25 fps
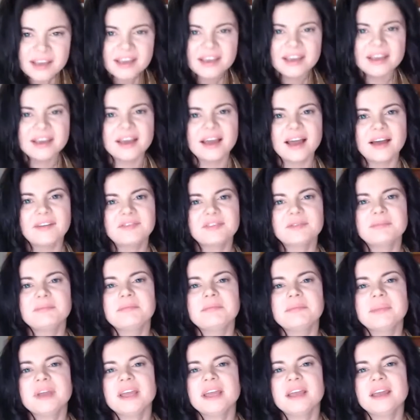after
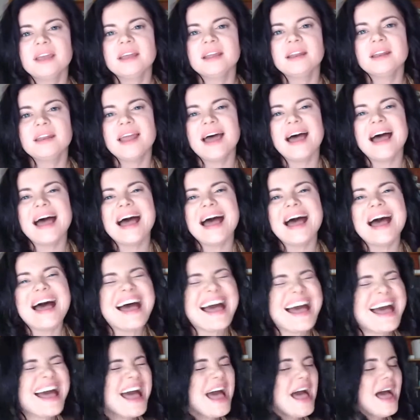
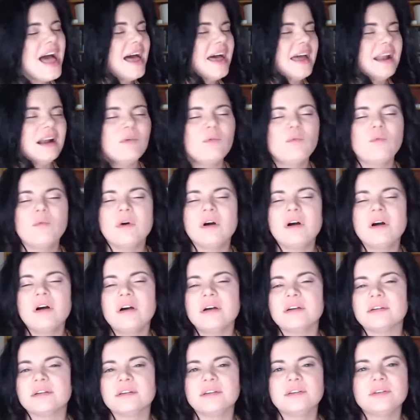midnight, I
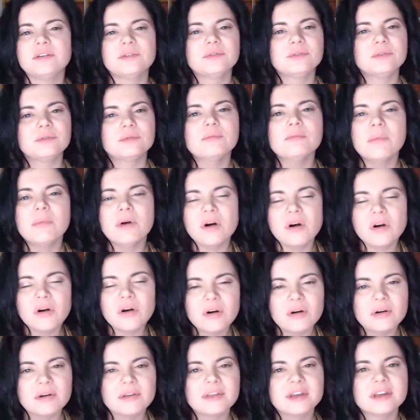want you
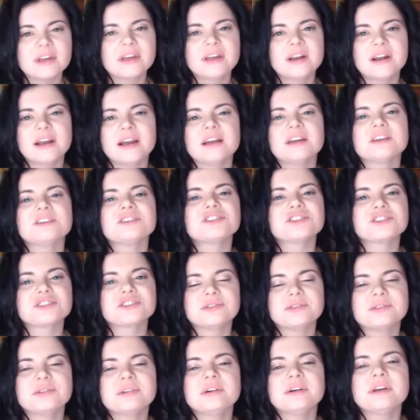more than I
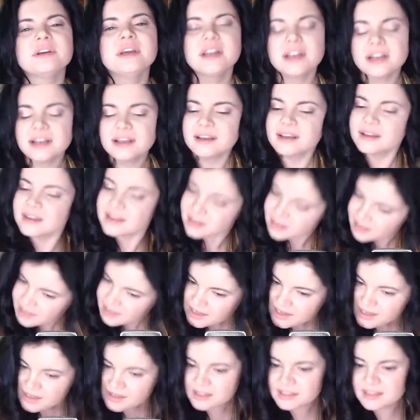should.
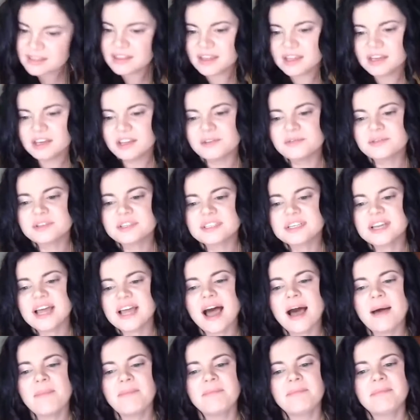Then you
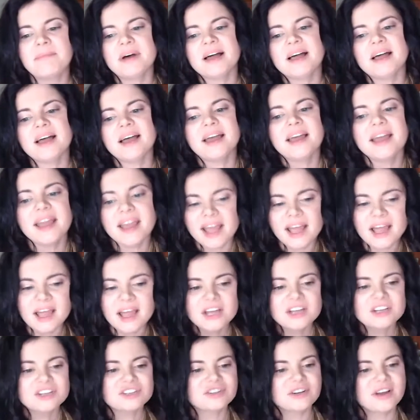stop by
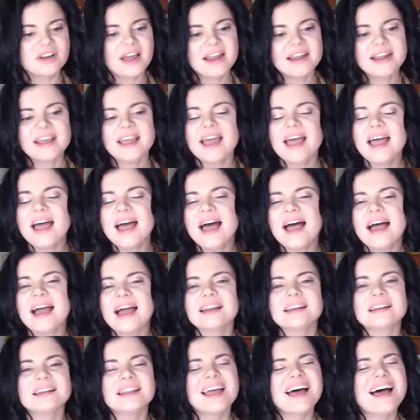trying to
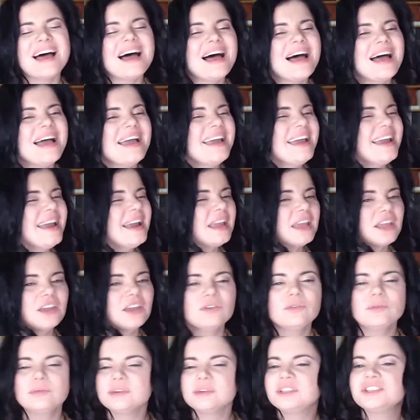act like
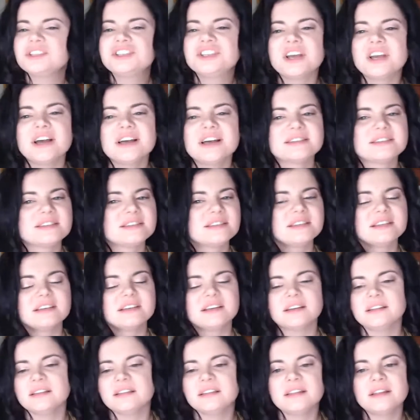you were just
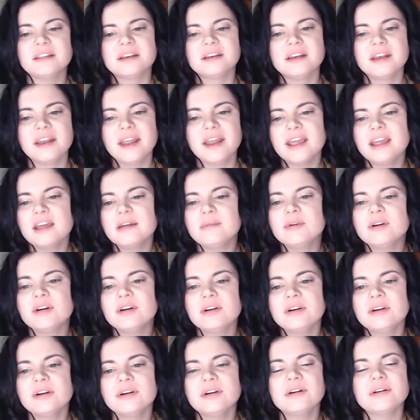in the
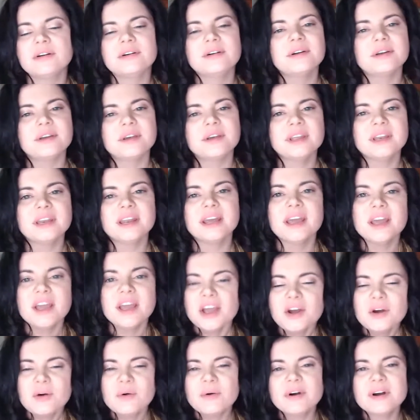neighborhood.
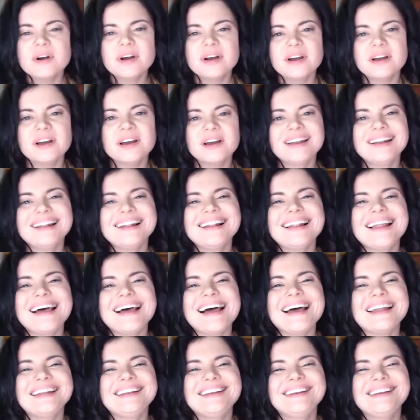What'll
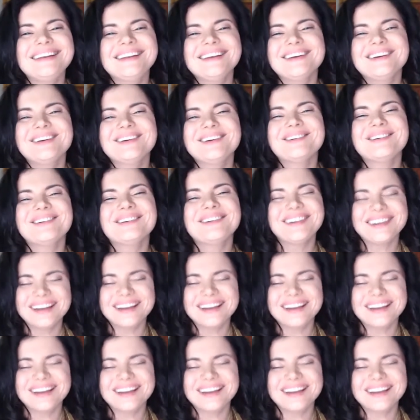I do?